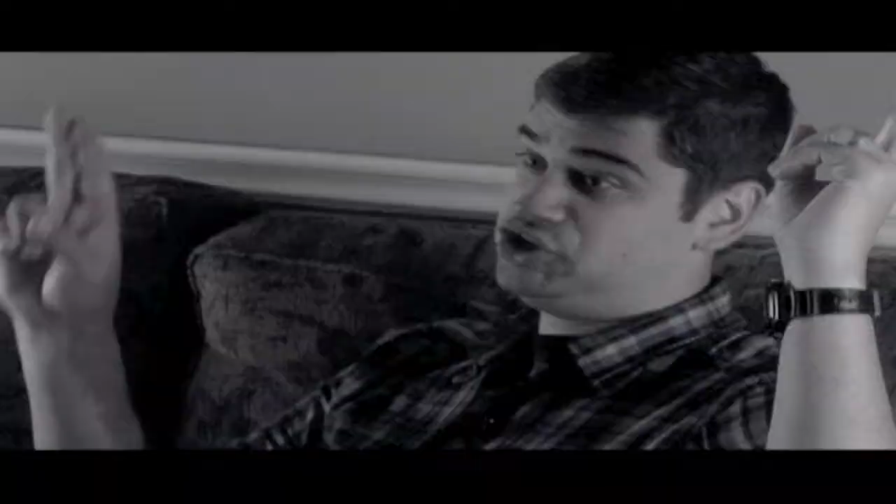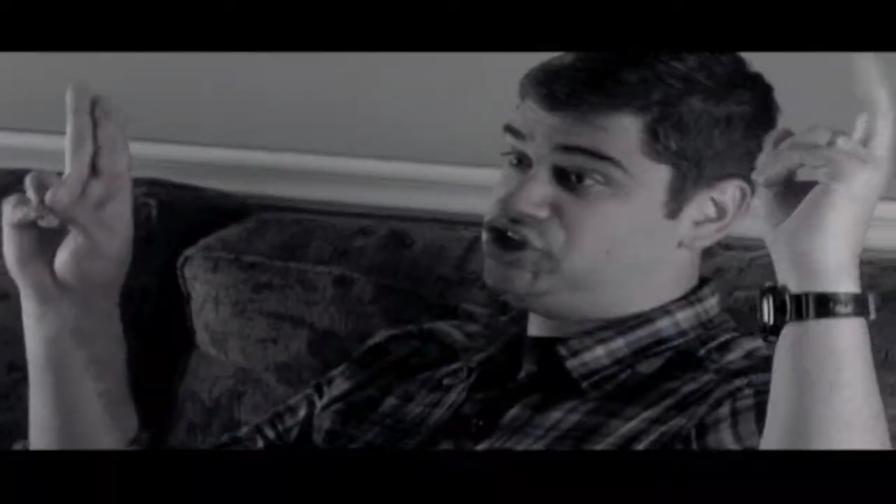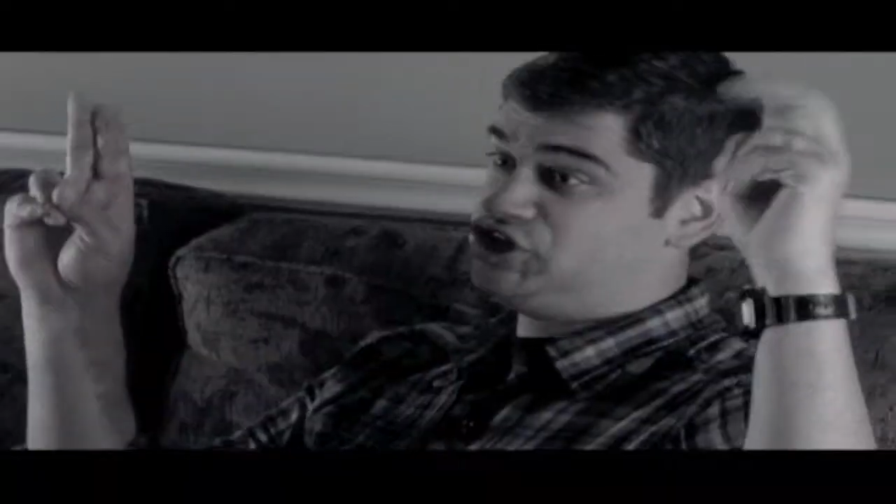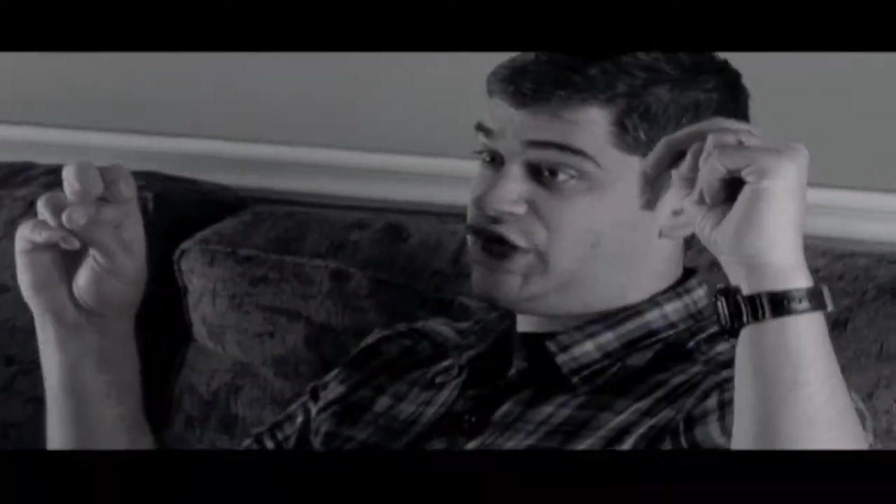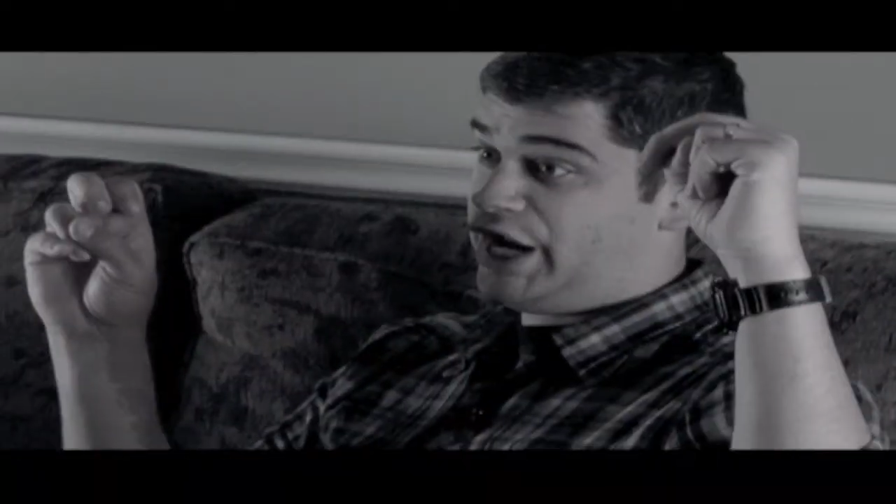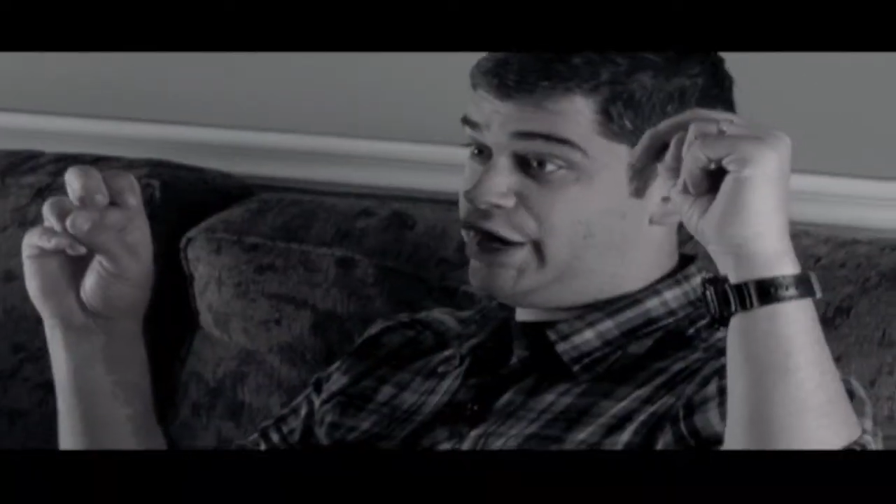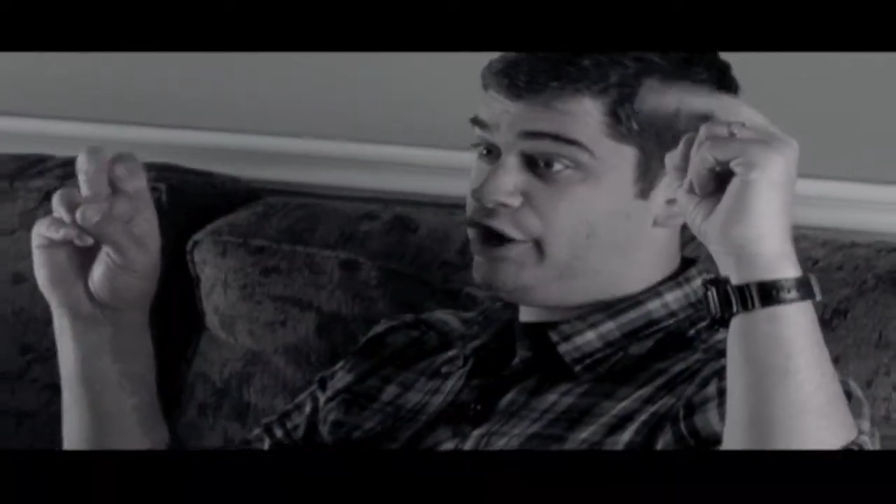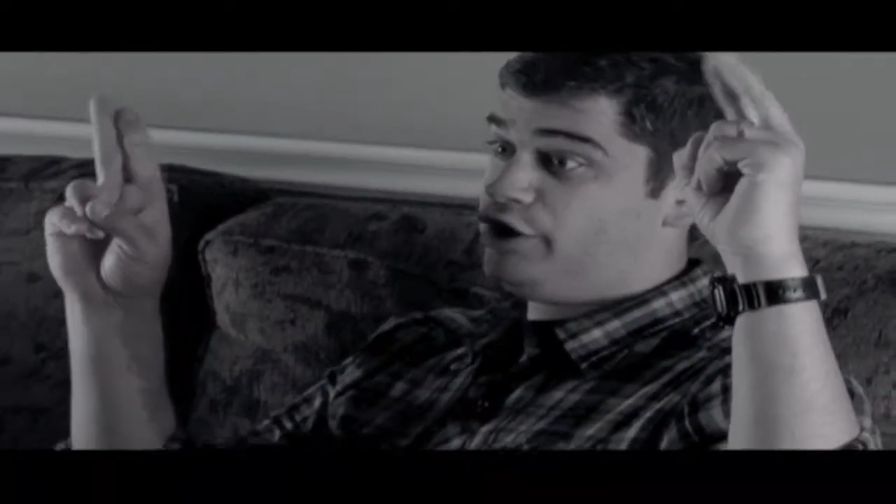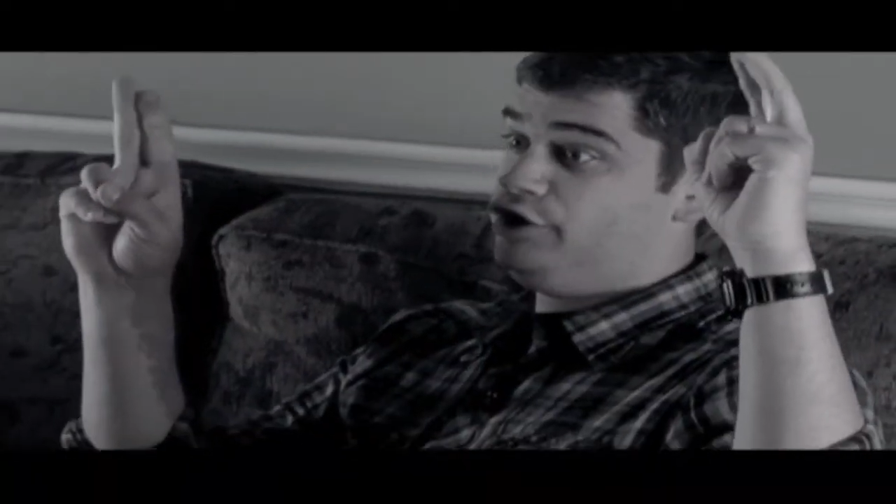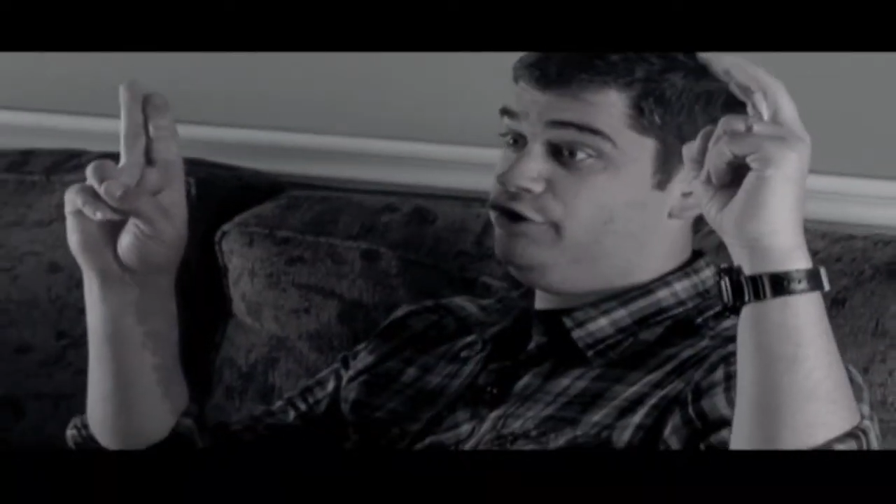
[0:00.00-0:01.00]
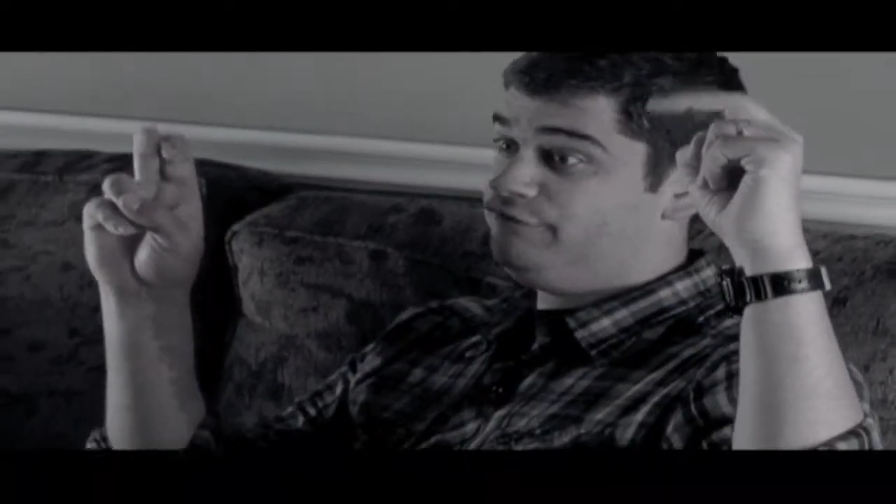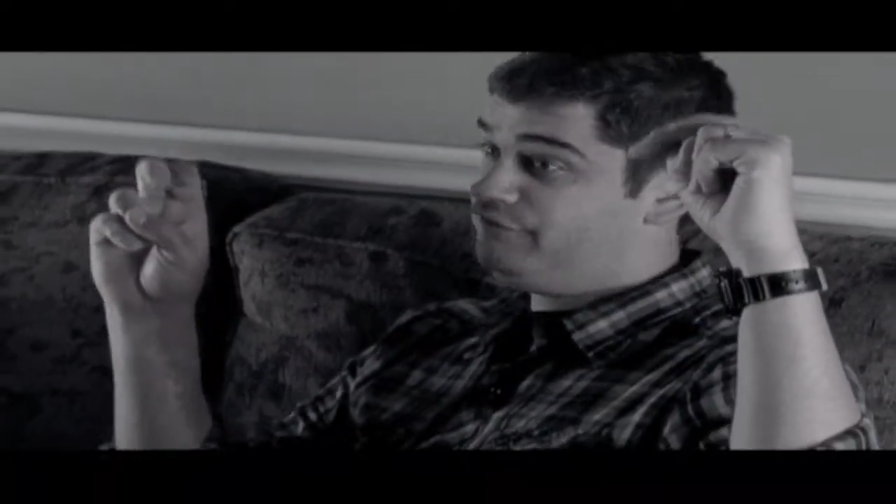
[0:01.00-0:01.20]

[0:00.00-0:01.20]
share your